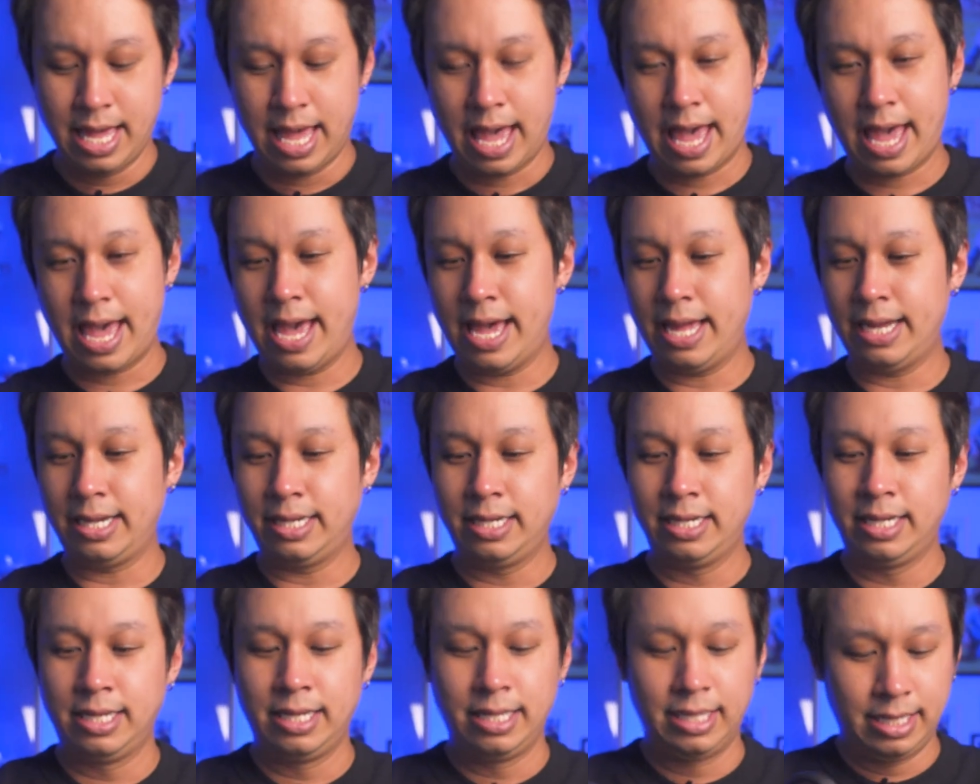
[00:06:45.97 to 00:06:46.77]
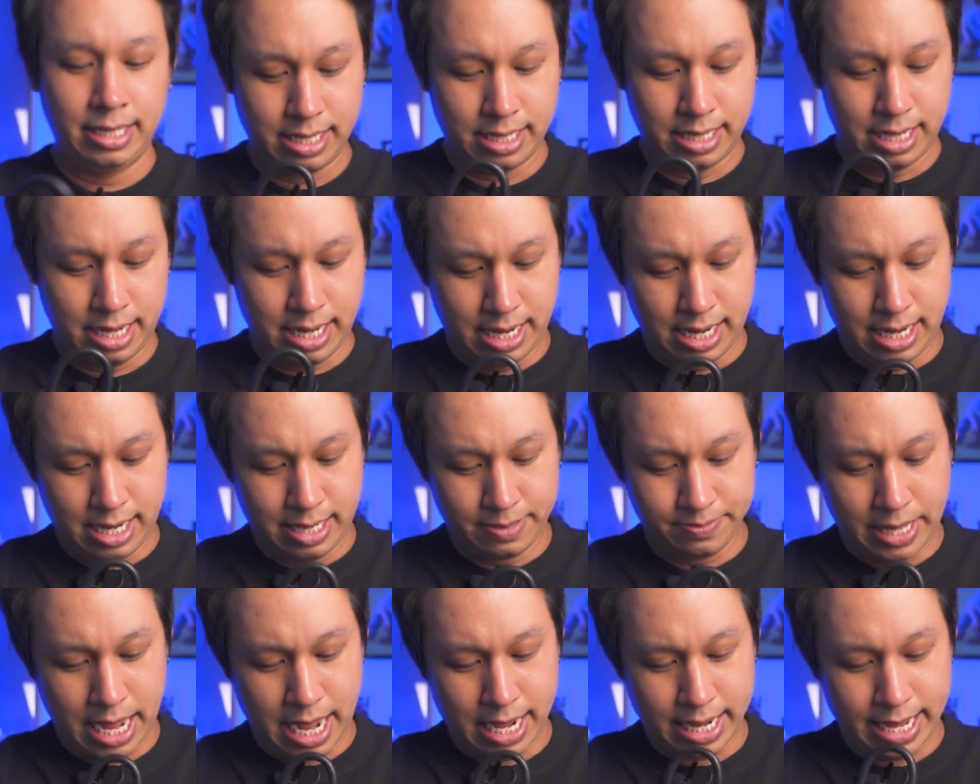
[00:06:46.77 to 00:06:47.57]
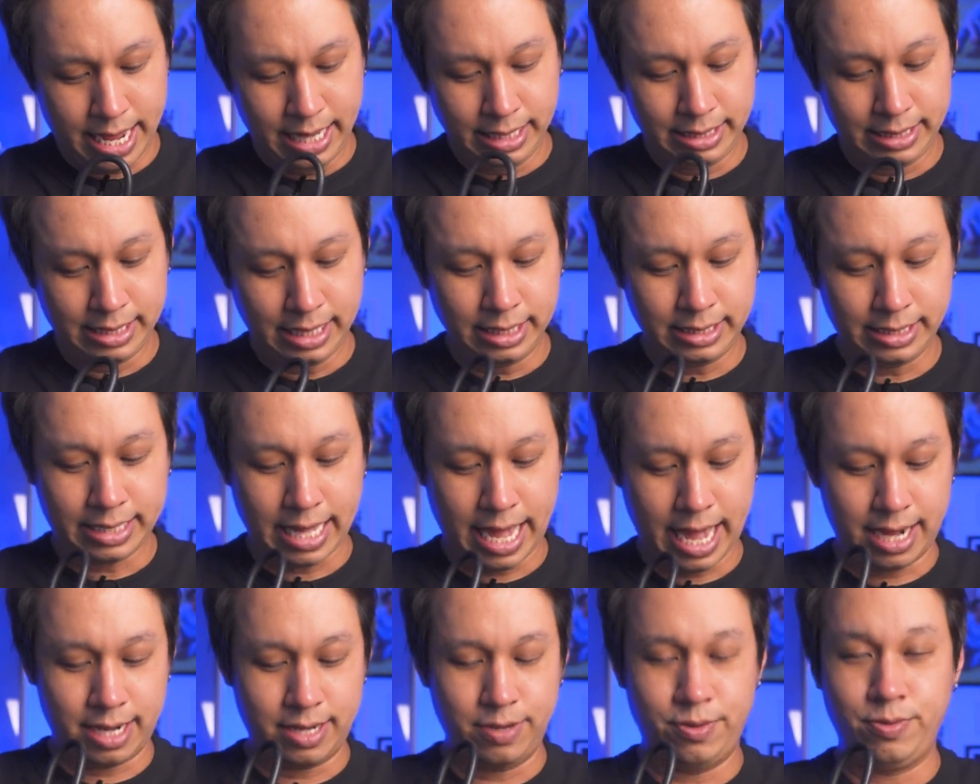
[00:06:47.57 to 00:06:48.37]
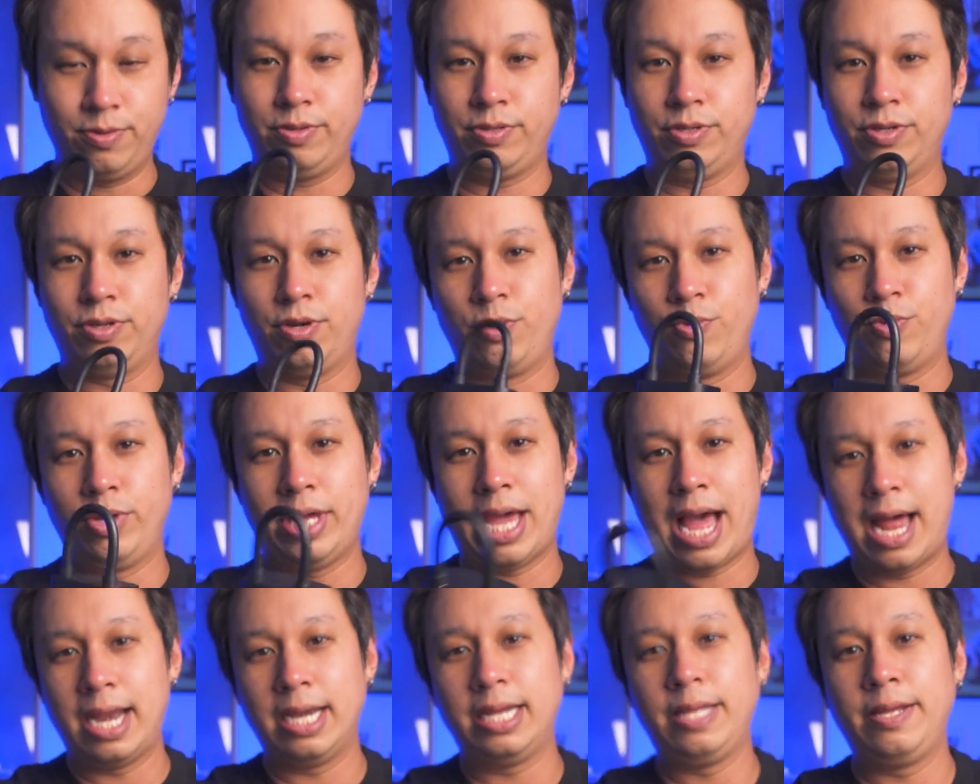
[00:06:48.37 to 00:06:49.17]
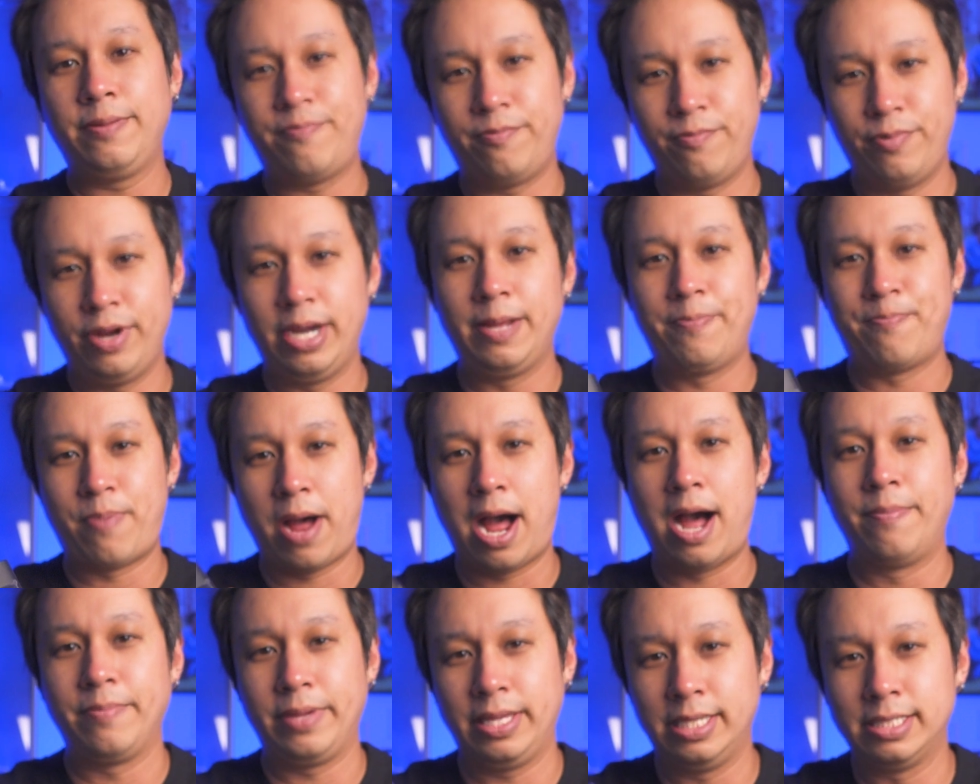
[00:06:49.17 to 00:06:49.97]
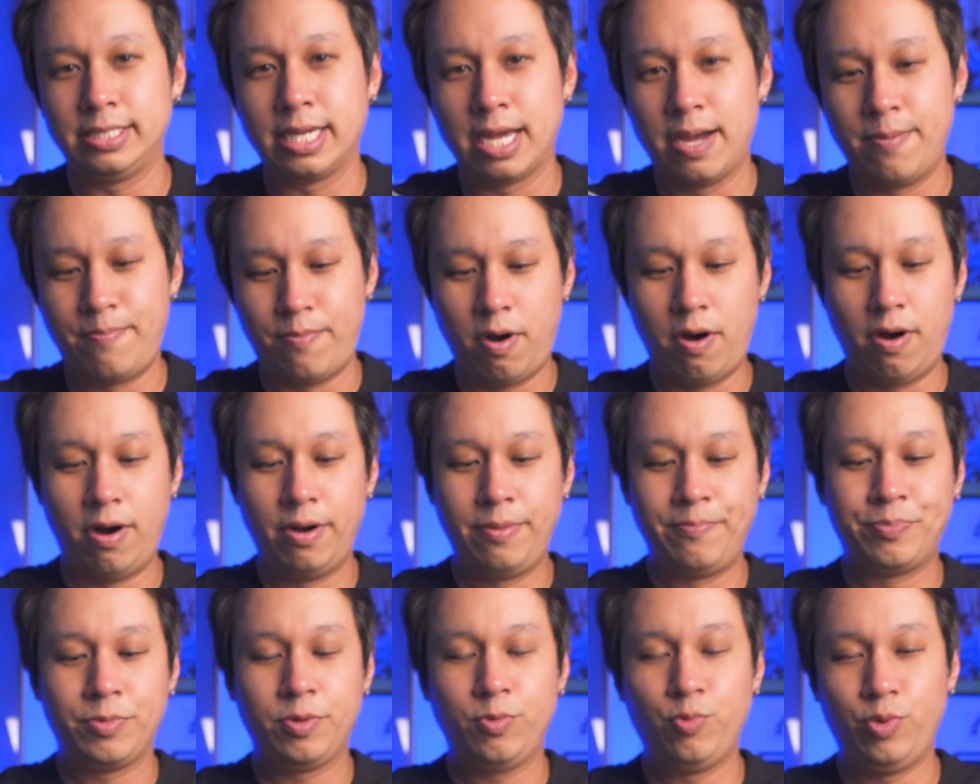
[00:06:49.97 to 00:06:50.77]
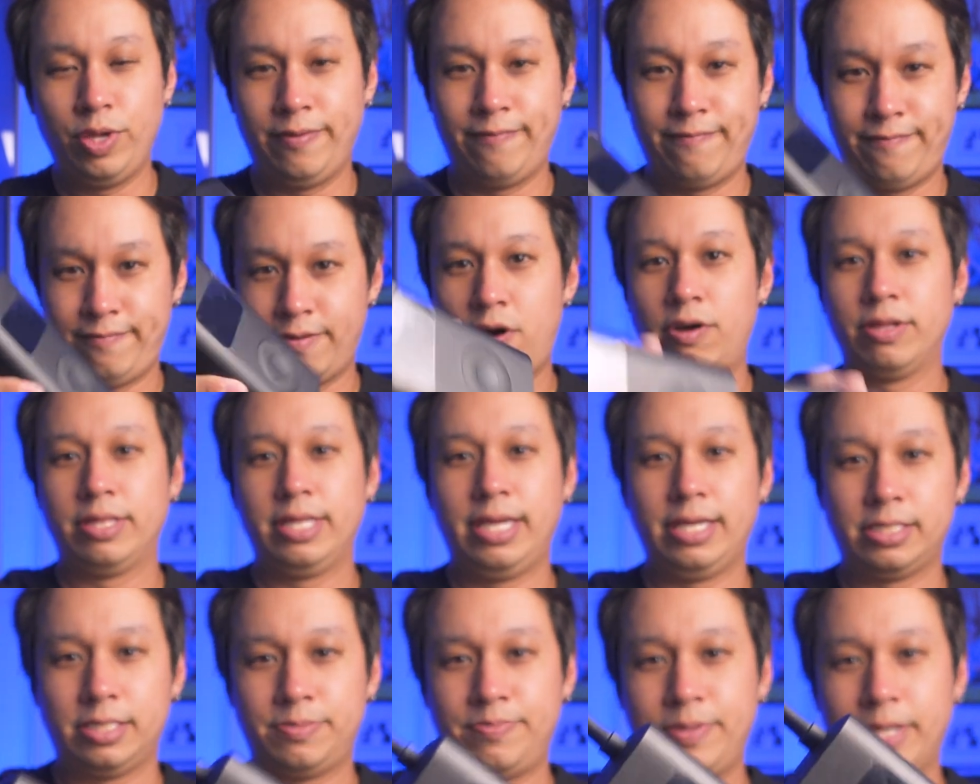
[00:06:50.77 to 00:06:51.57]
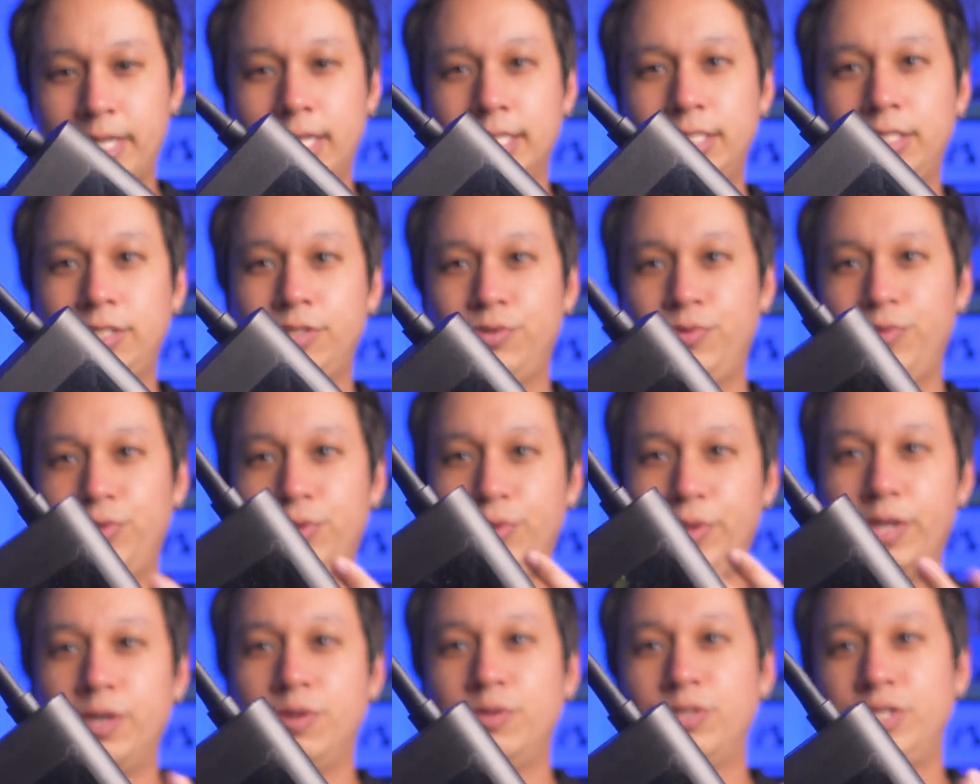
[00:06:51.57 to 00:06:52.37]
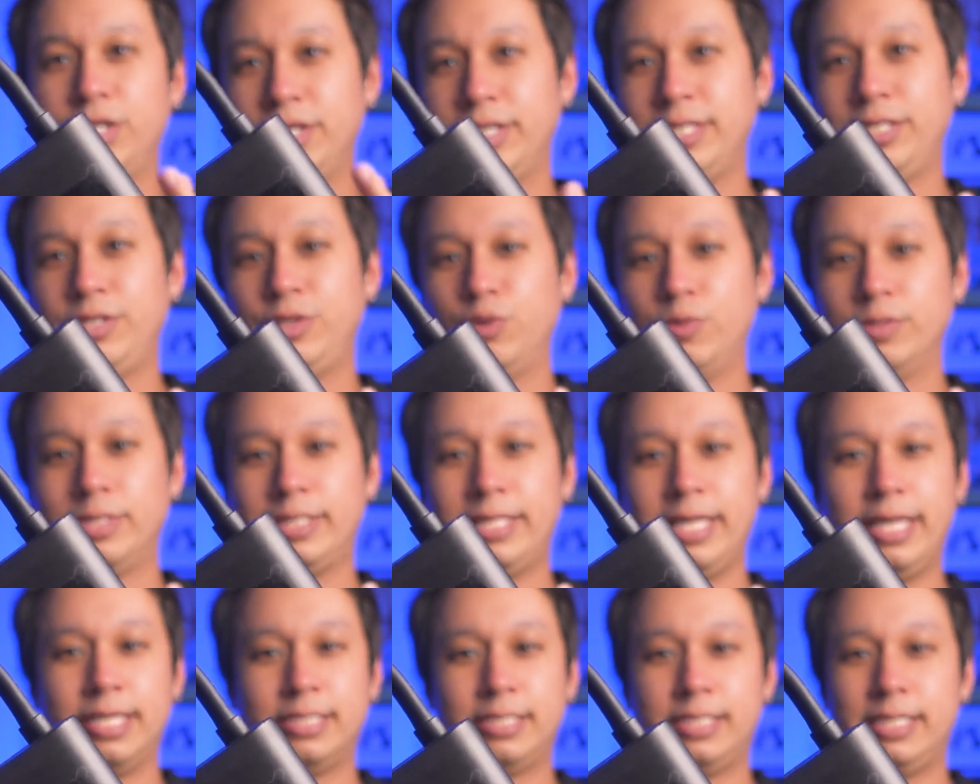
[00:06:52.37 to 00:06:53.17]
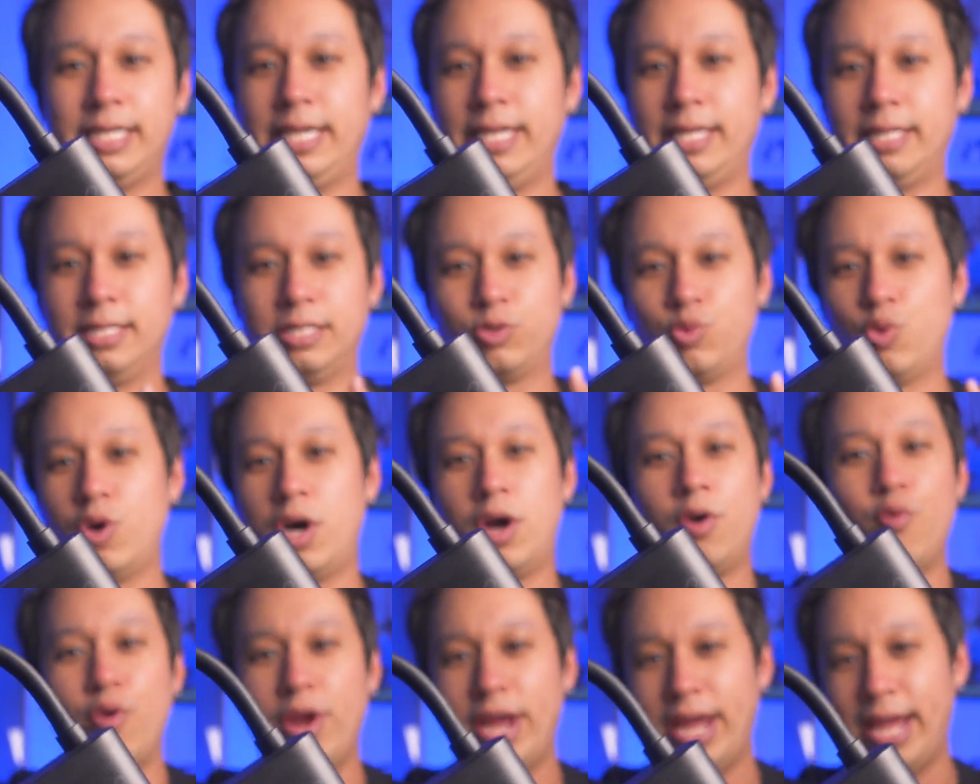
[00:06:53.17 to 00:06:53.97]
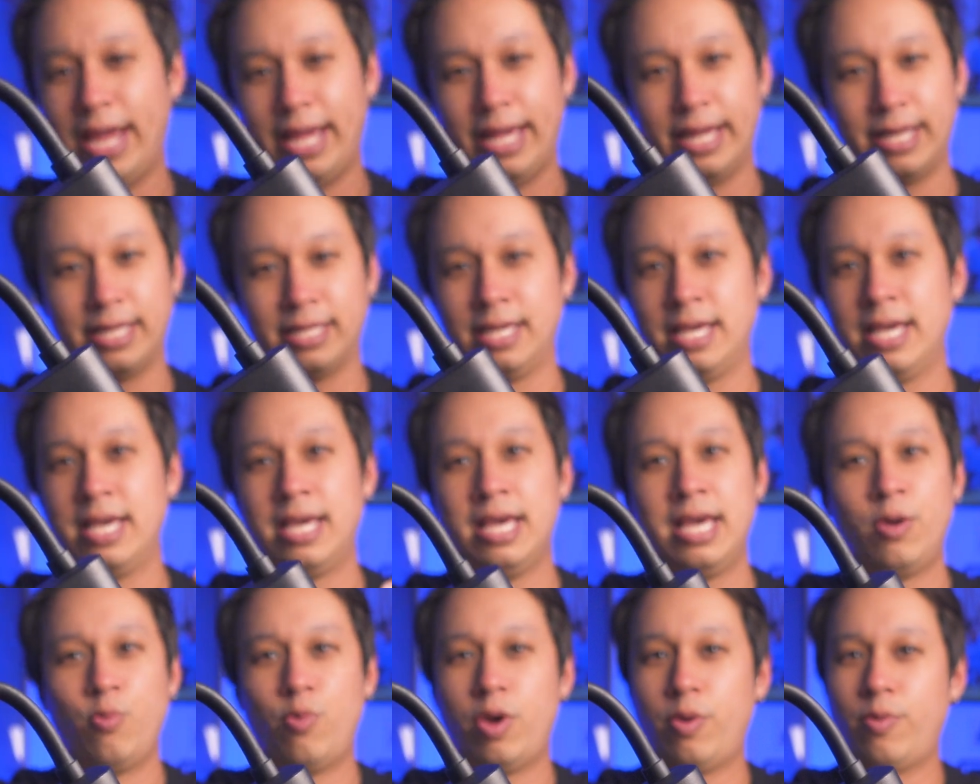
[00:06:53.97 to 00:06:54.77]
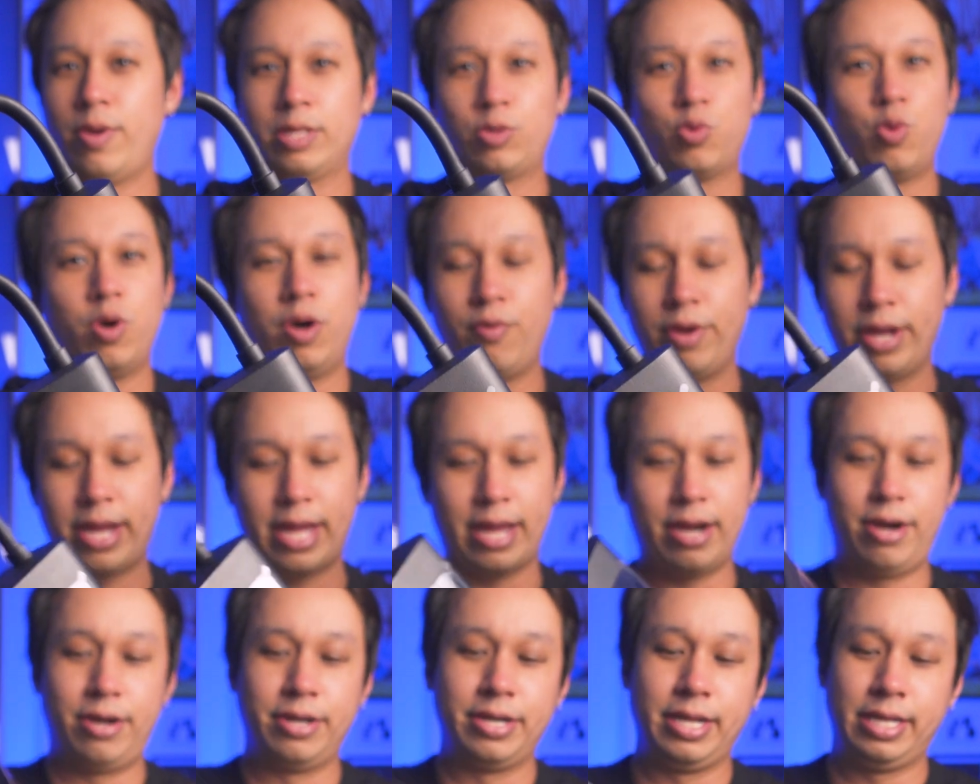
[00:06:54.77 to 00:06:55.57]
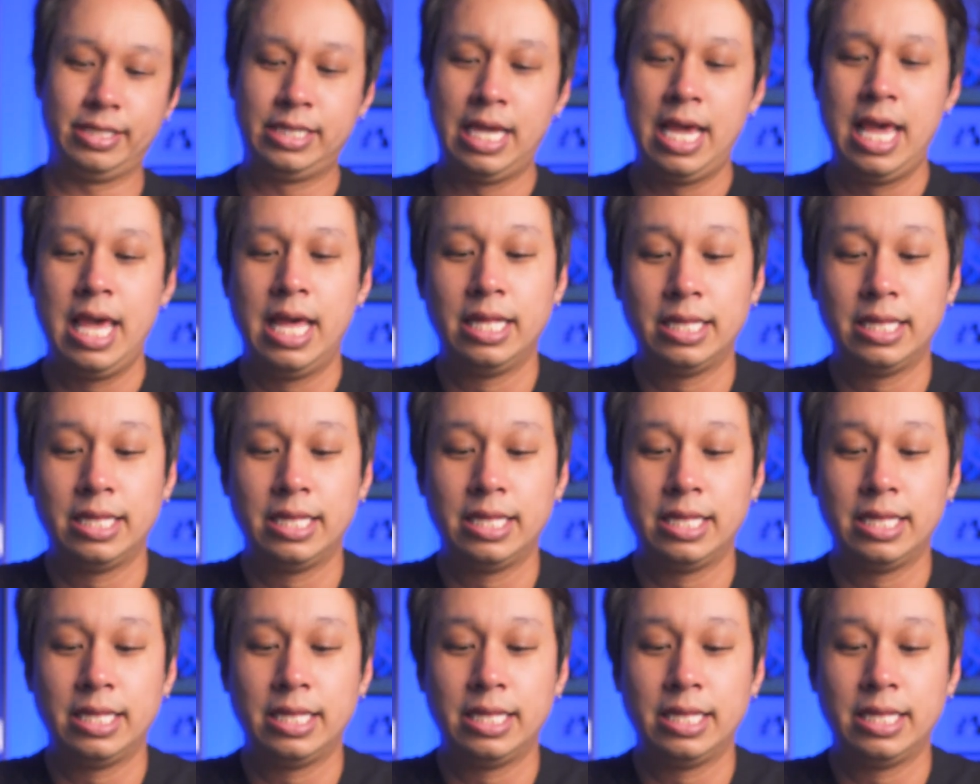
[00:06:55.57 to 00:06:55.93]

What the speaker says: And there are cases that, you know, we hardly really pump in Singapore with all this, because we usually use this in touring, when we are touring and all this.